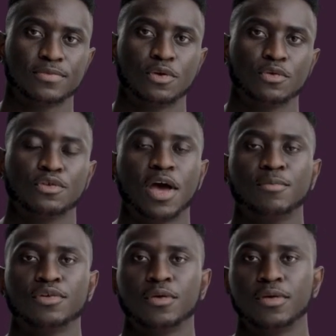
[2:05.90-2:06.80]
Those are
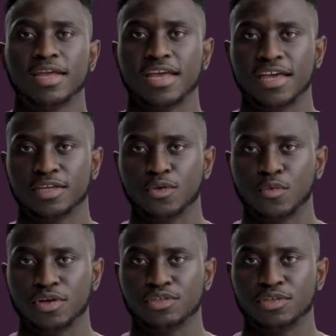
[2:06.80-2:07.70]
optional and edit
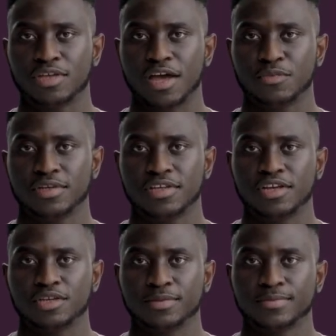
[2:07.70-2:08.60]
according to the
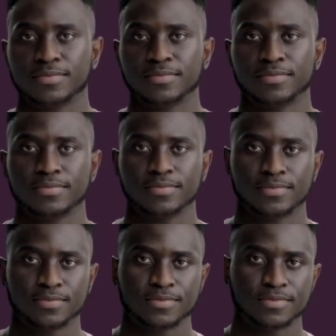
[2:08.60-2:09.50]
documentation.
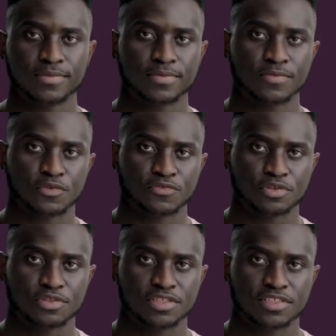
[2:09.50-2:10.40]
For
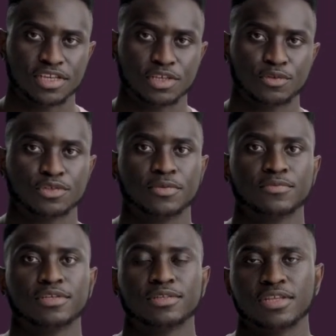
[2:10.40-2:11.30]
further details,
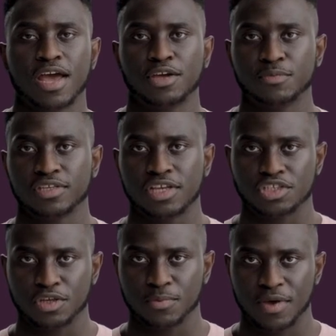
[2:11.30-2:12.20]
visit the
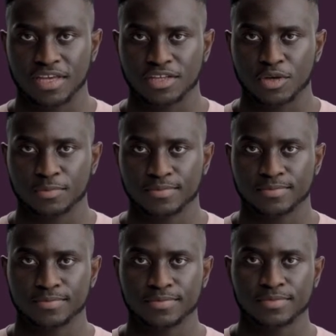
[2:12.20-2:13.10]
documentation on my GitHub.
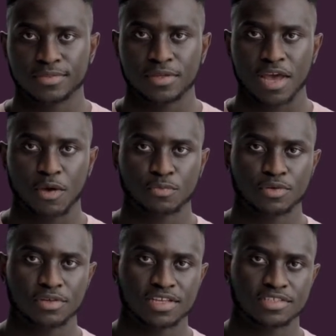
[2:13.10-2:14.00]
I will
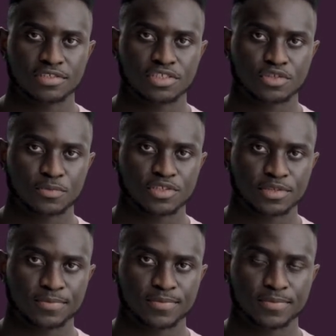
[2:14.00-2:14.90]
put links in the
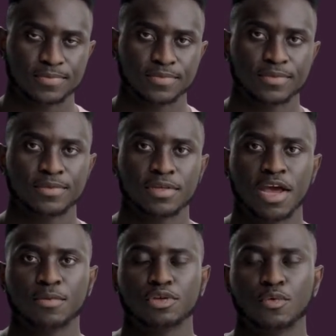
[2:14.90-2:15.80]
description.
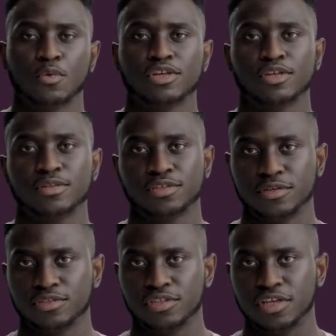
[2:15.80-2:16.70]
Comment your questions,
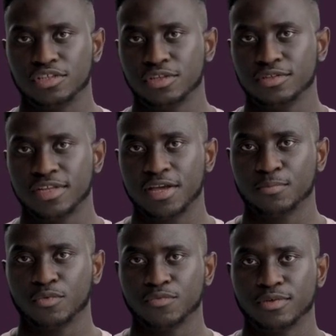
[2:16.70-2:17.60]
suggestions, and
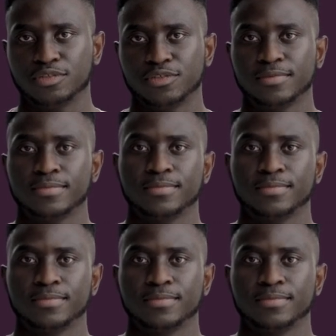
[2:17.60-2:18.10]
improvements.